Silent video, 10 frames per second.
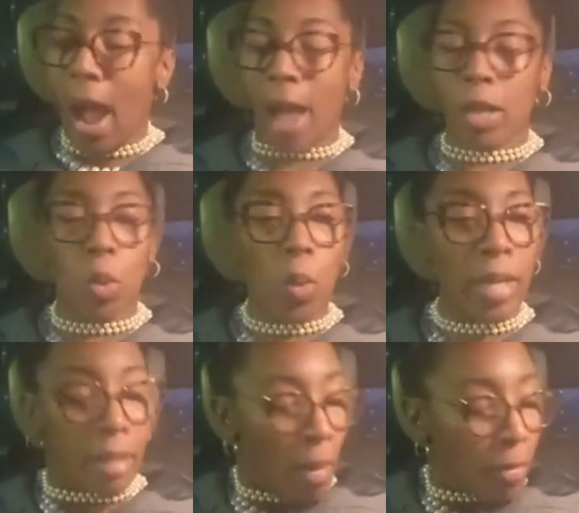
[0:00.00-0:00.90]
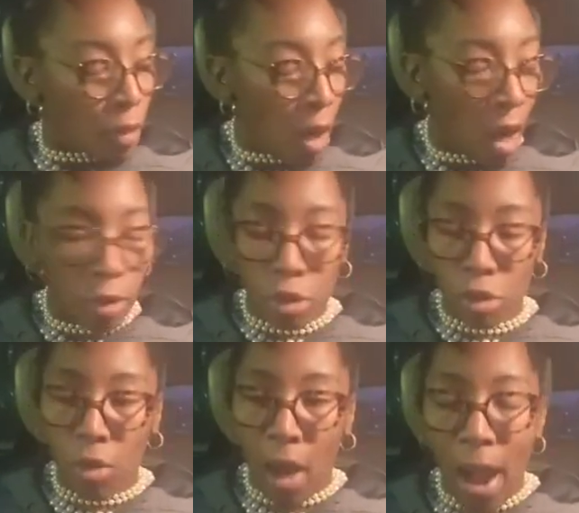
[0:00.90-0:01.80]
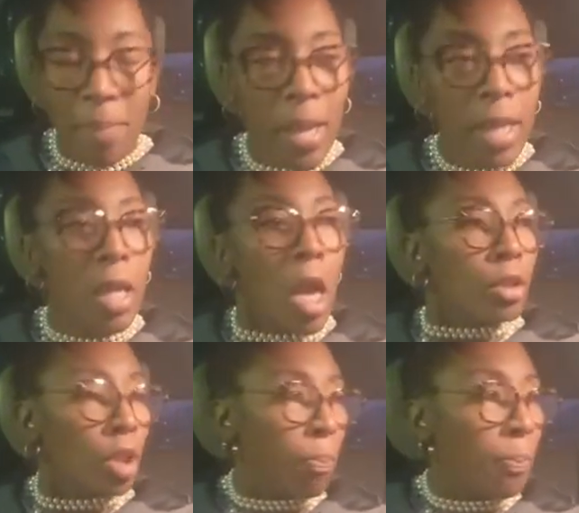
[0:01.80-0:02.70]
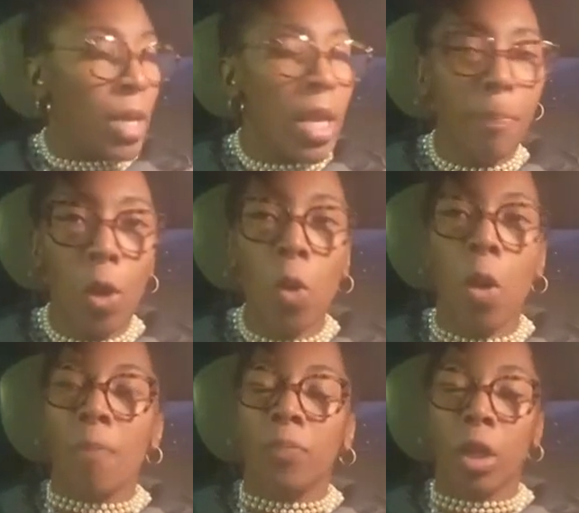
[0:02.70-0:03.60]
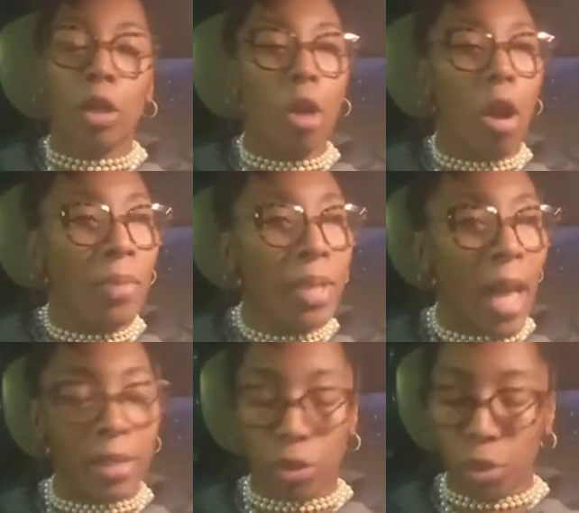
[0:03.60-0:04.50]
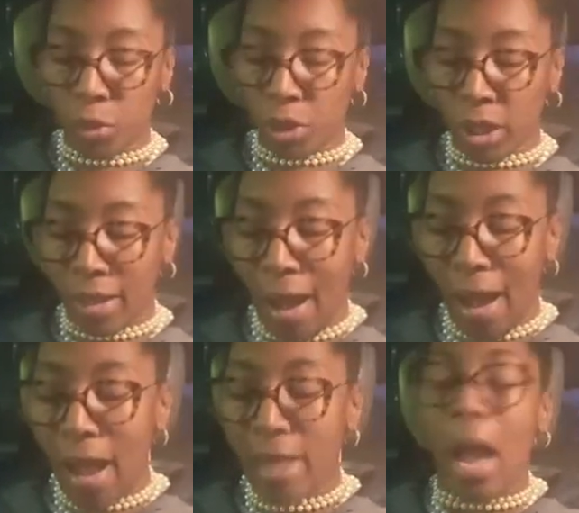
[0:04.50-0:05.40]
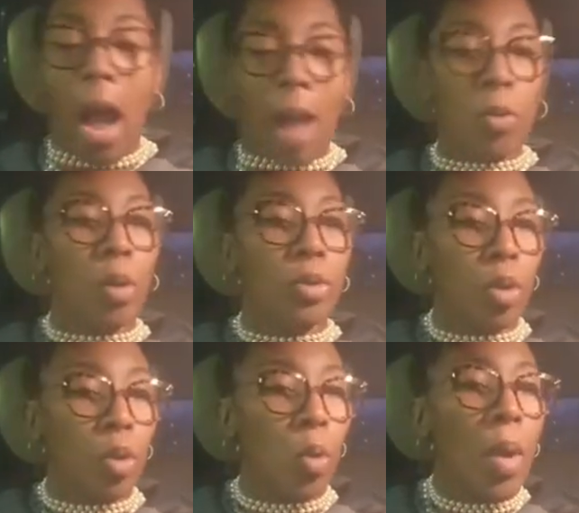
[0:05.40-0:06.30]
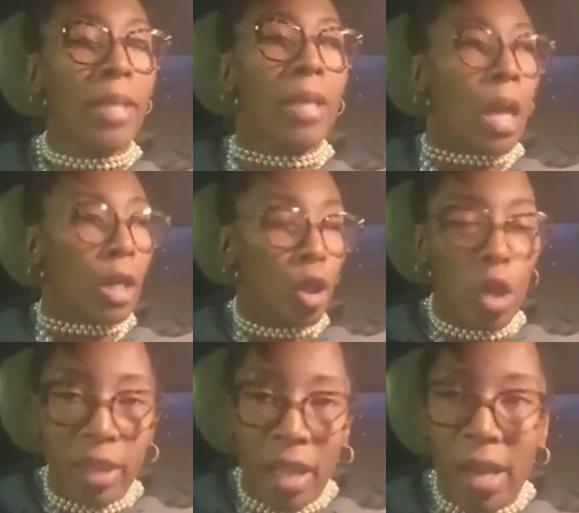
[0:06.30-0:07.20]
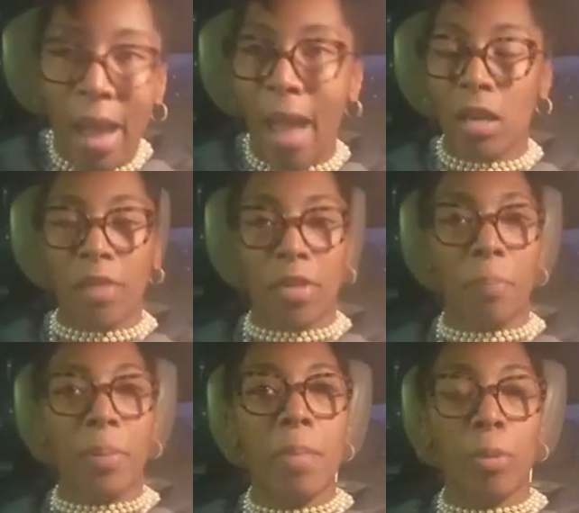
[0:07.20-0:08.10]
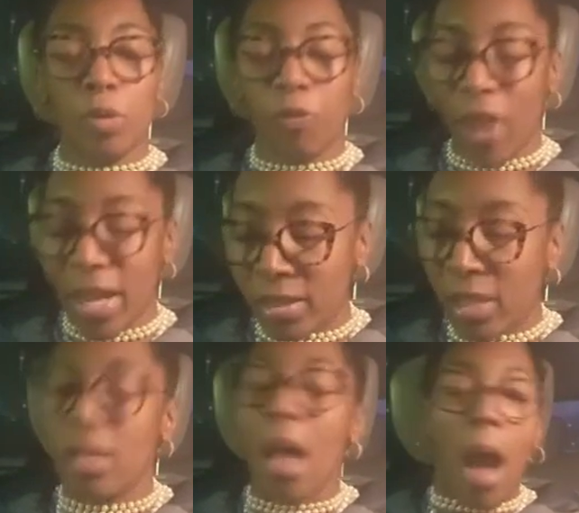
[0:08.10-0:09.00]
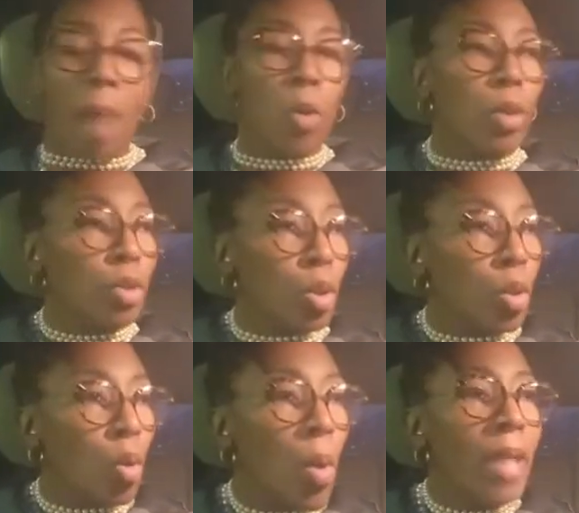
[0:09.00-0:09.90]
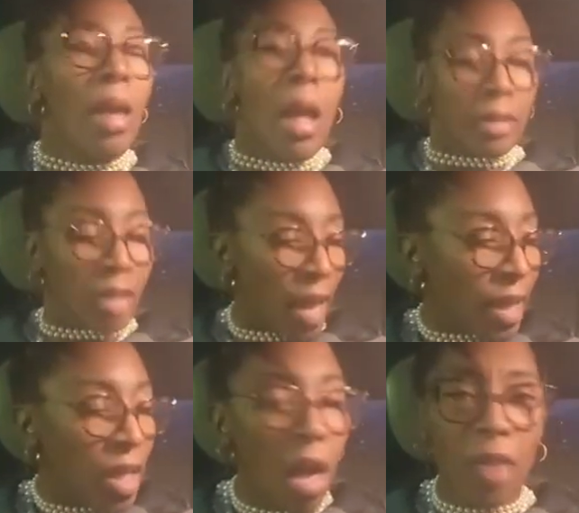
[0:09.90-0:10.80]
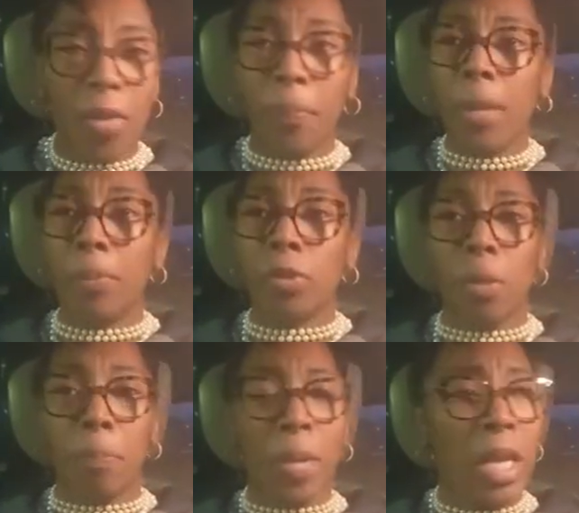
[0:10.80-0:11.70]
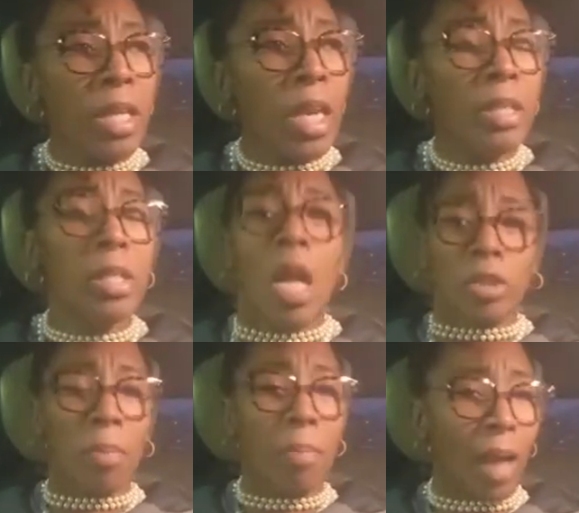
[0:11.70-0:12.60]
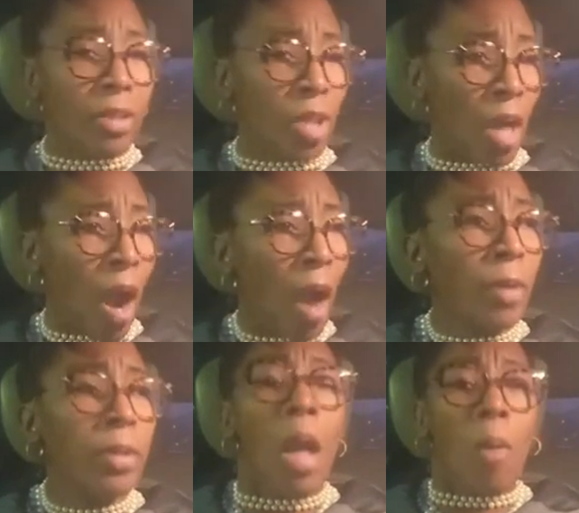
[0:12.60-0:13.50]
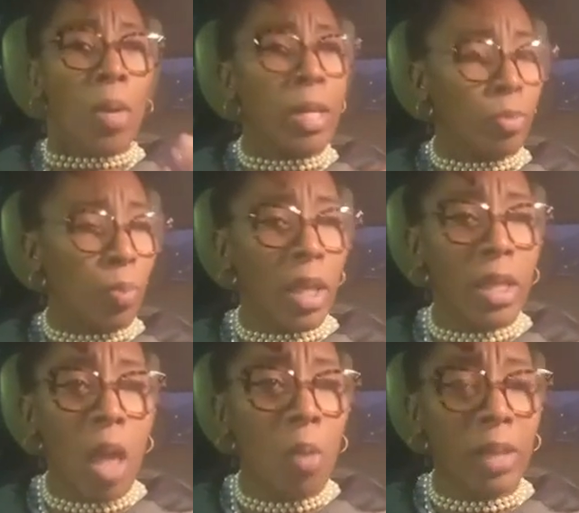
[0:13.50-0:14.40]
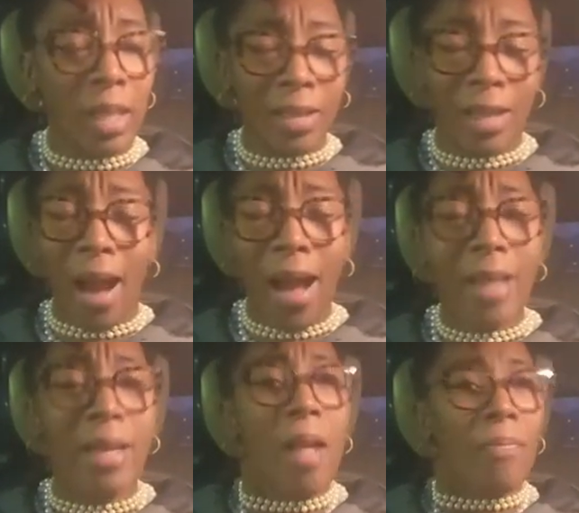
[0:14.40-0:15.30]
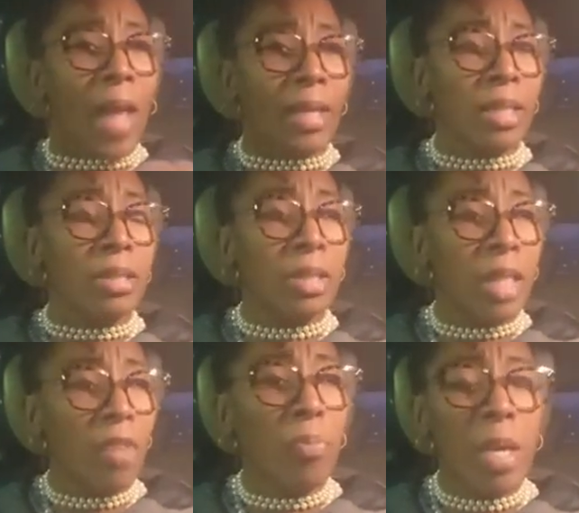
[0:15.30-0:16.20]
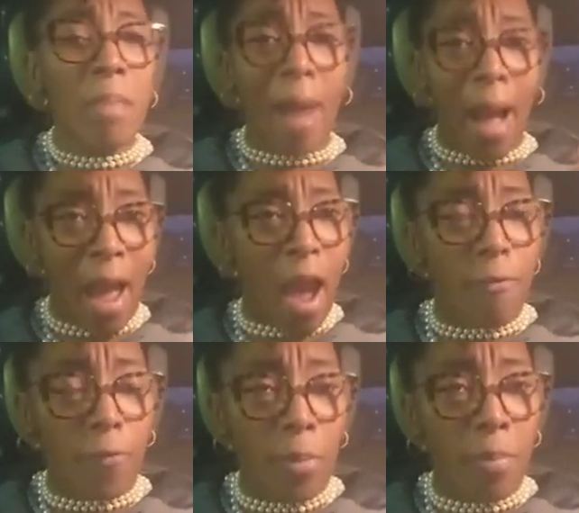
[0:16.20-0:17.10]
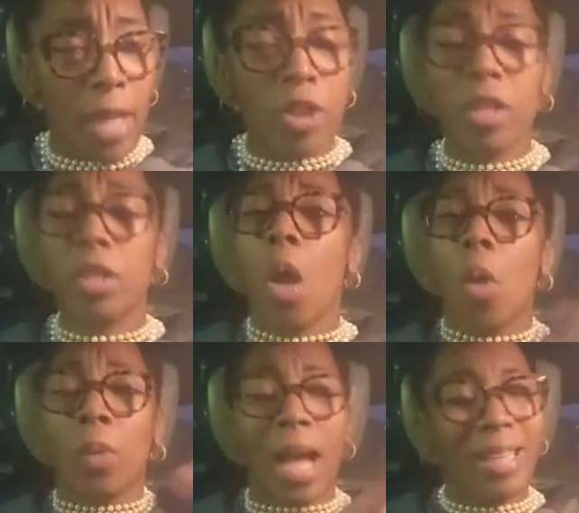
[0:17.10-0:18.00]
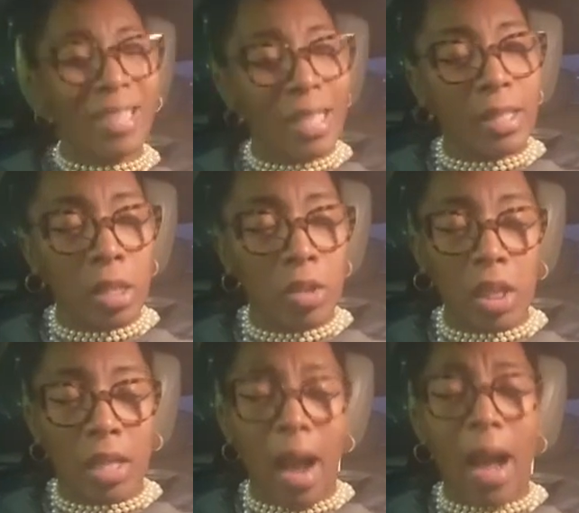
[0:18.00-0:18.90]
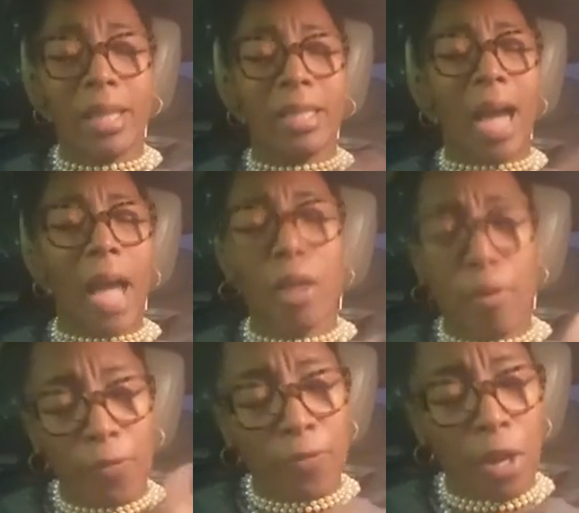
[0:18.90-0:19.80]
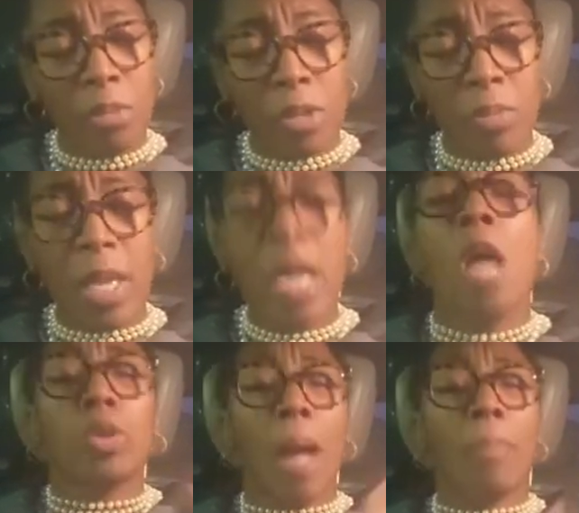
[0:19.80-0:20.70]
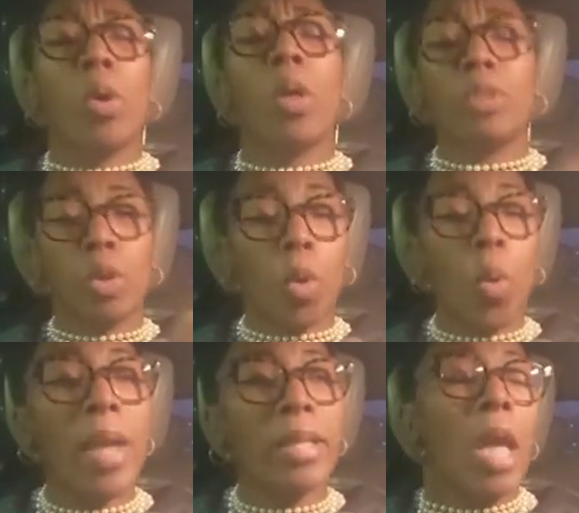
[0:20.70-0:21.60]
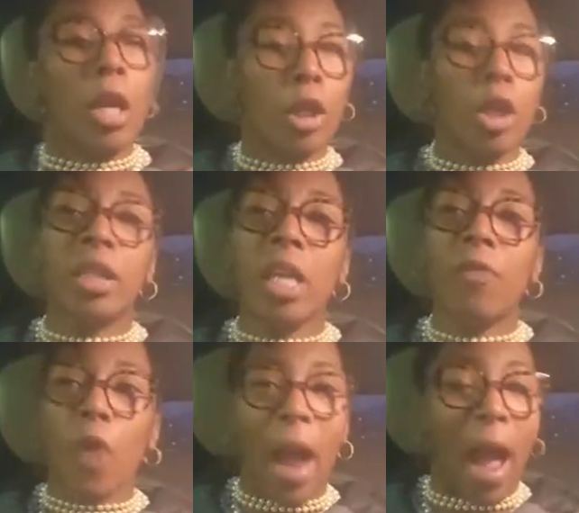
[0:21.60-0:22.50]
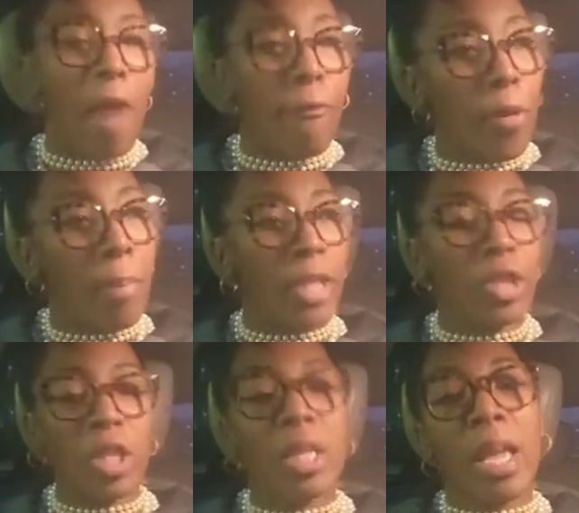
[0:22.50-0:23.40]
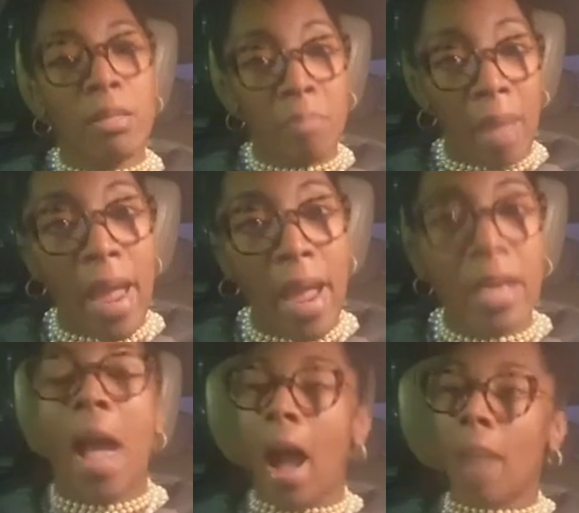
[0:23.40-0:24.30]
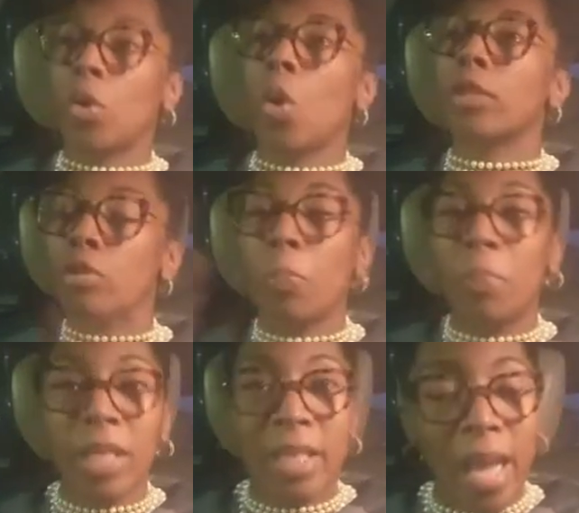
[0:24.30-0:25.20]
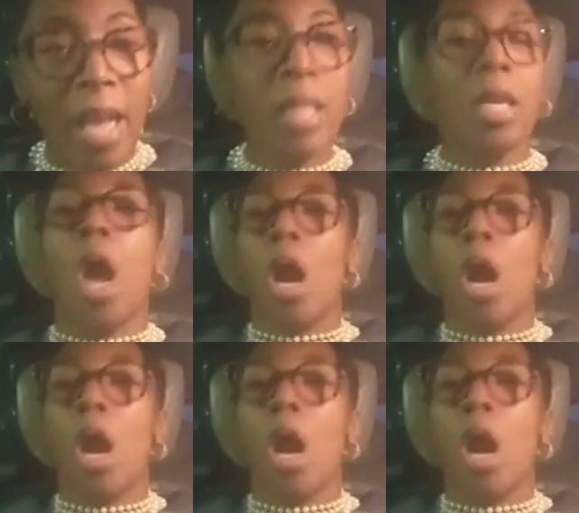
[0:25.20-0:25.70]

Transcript: I quit ascribing to people the glory that is due to God. I'm going to quit looking at other people's faces. I'm going to quit taking other people's opinions to heart, when it's really only God that can give me my affirmations. When I listen to God, God affirms me. So I'm going to quit looking for affirmation in man. I'm going to begin